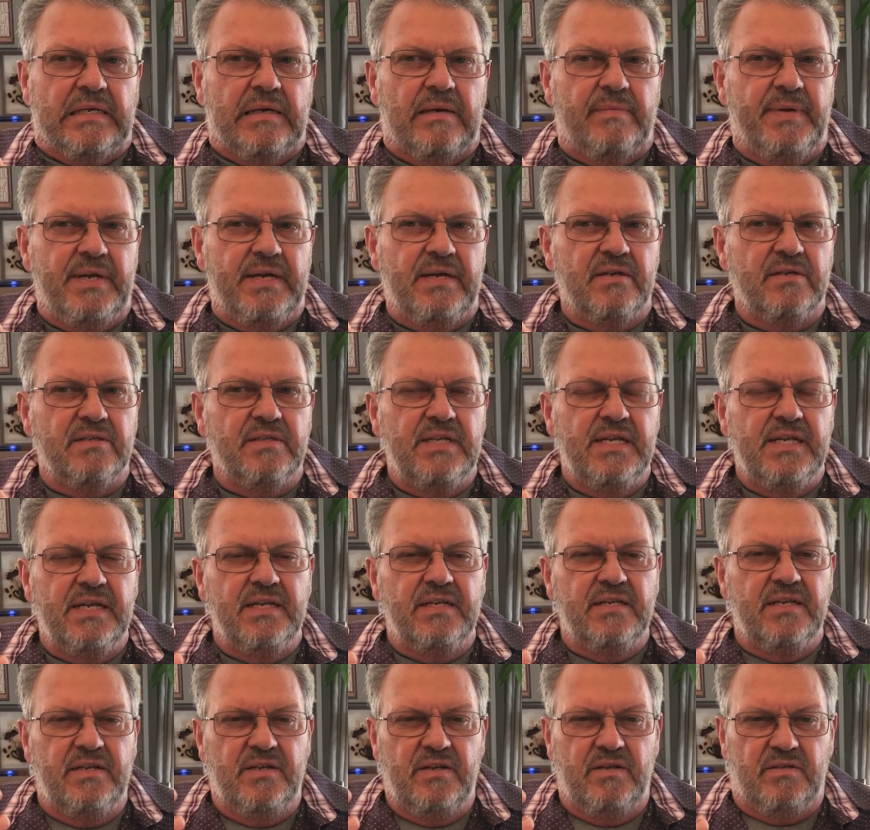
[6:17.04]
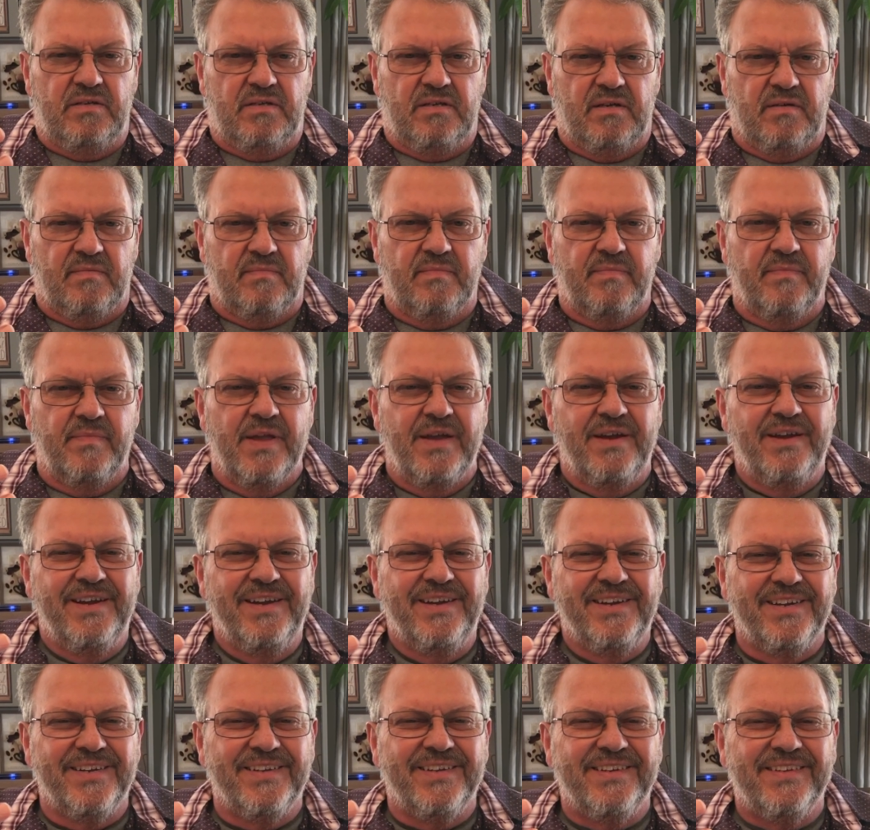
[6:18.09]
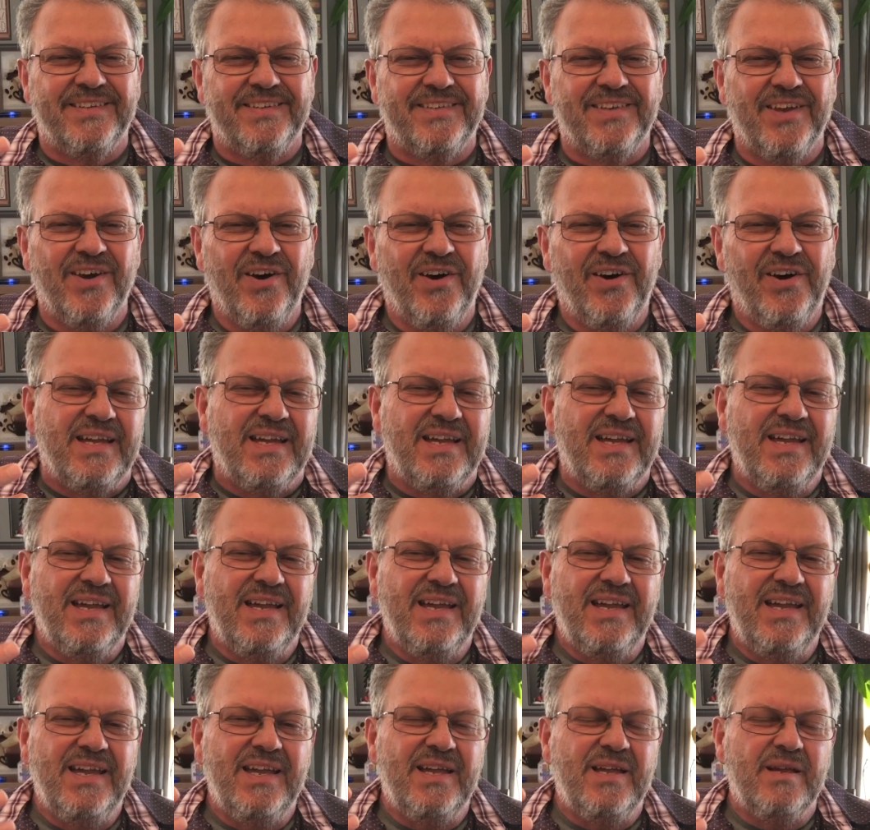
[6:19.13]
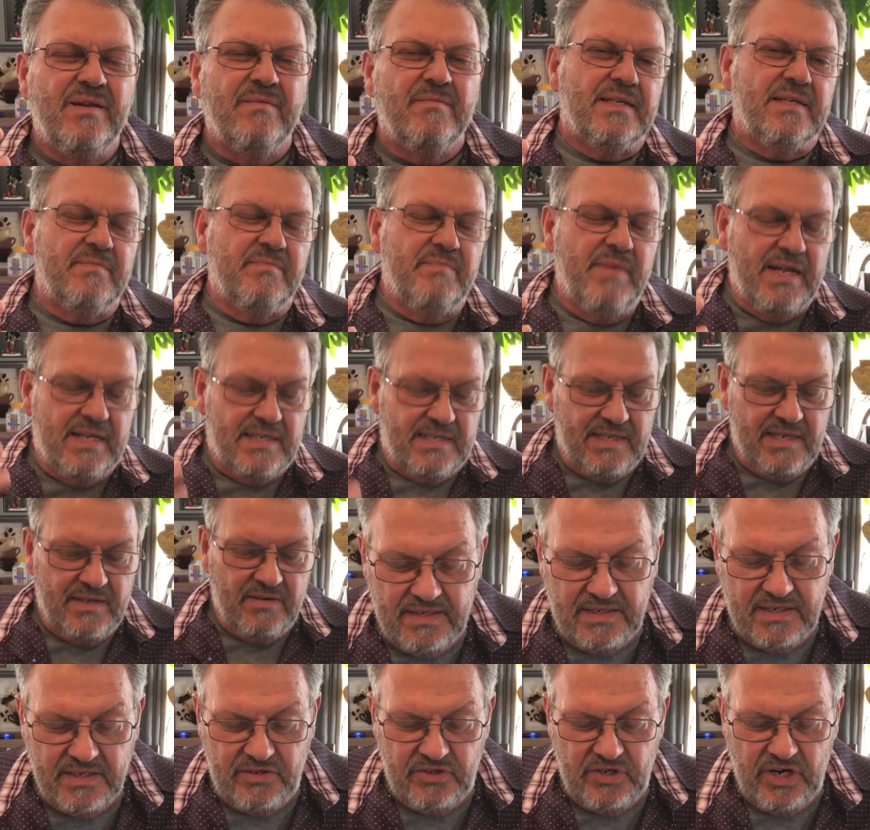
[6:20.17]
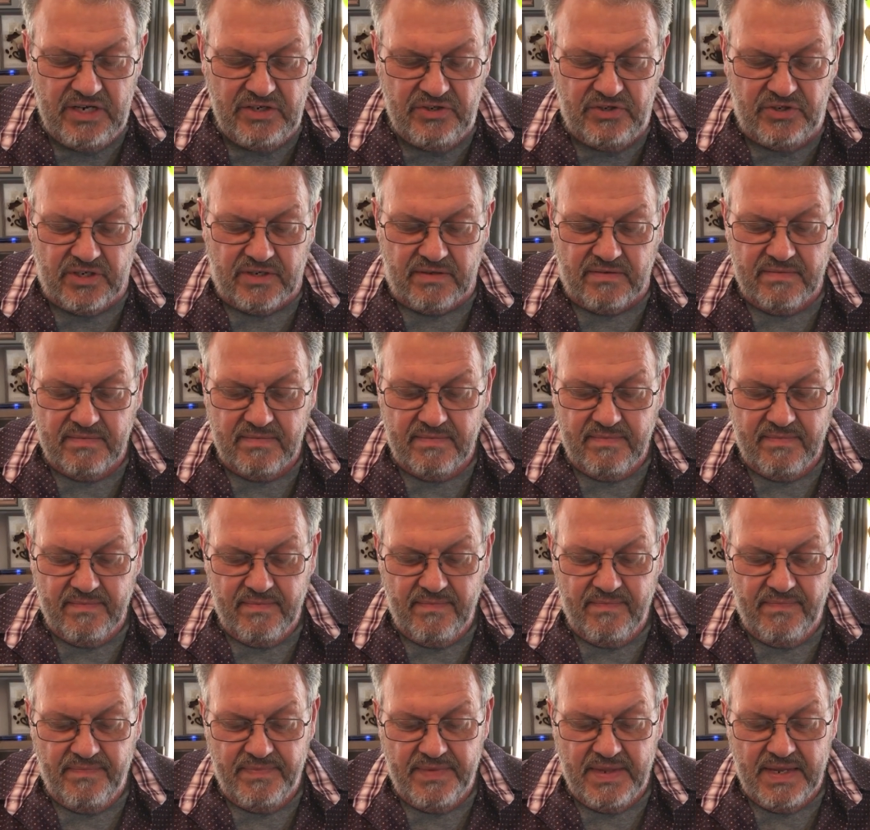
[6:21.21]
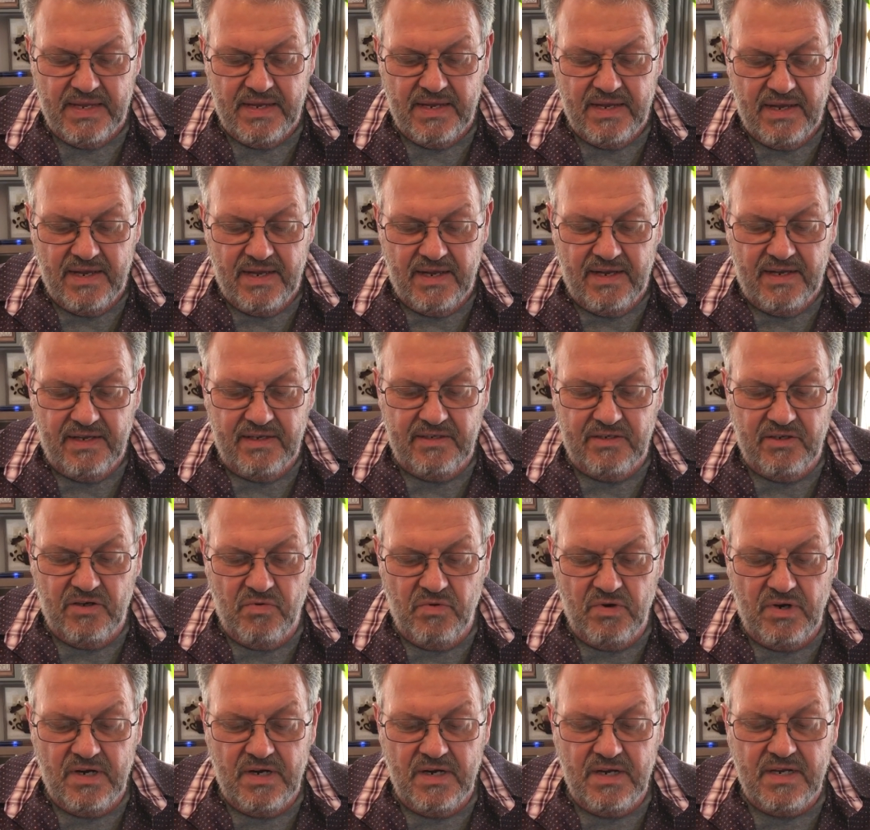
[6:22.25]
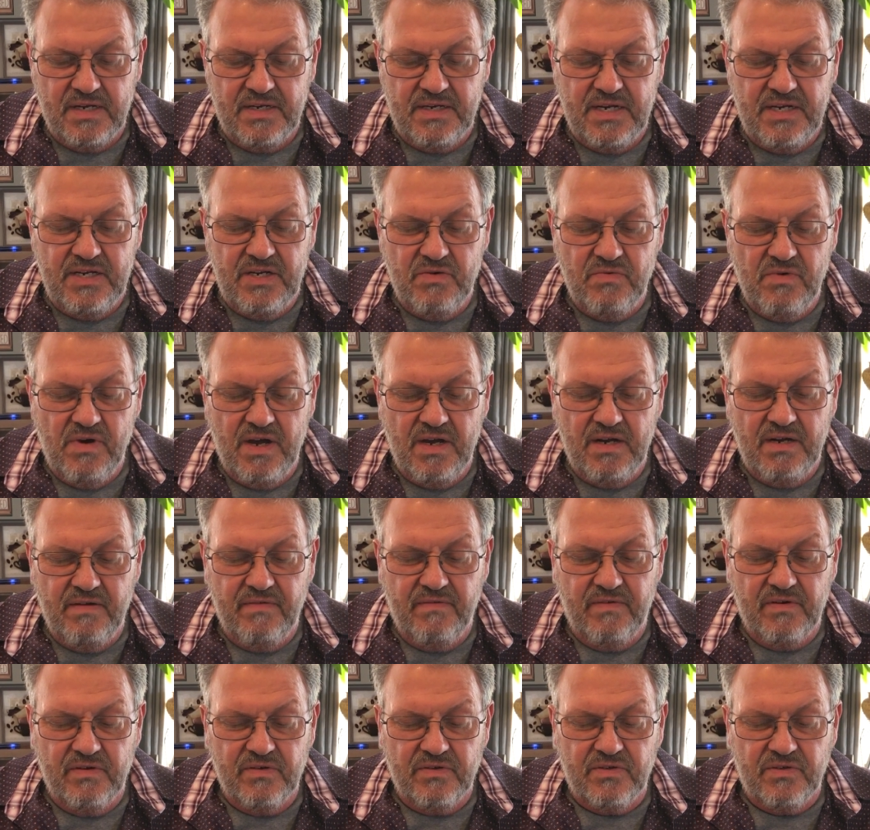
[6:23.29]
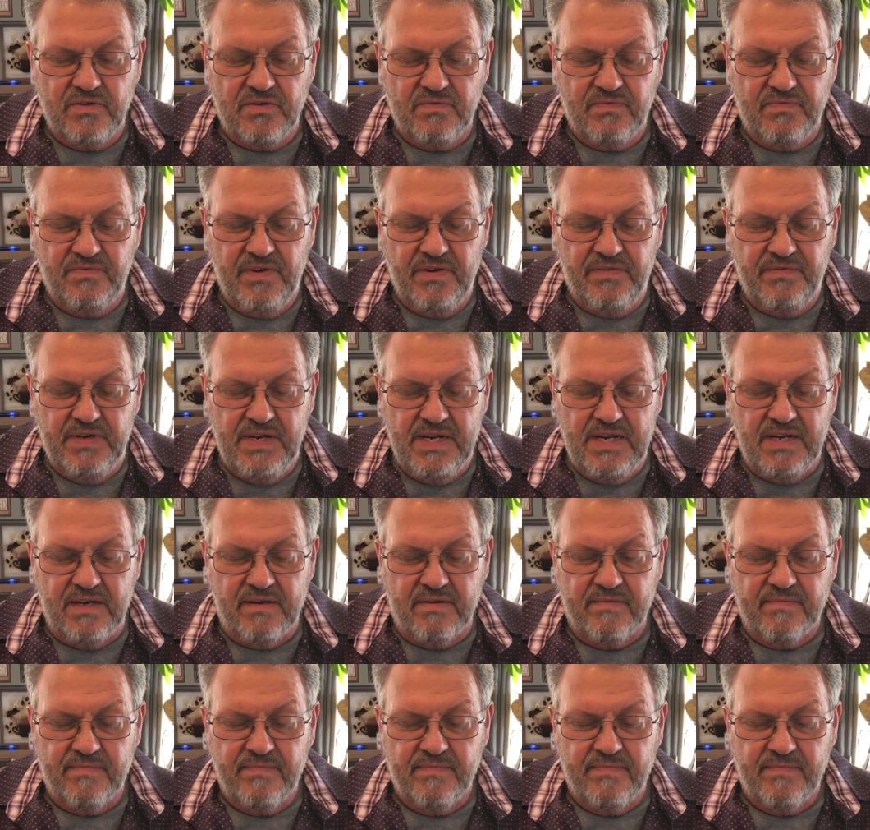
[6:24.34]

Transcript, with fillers: Peter's needing to do something. So he makes a suggestion. And so we're going to continue on in verse fifteen.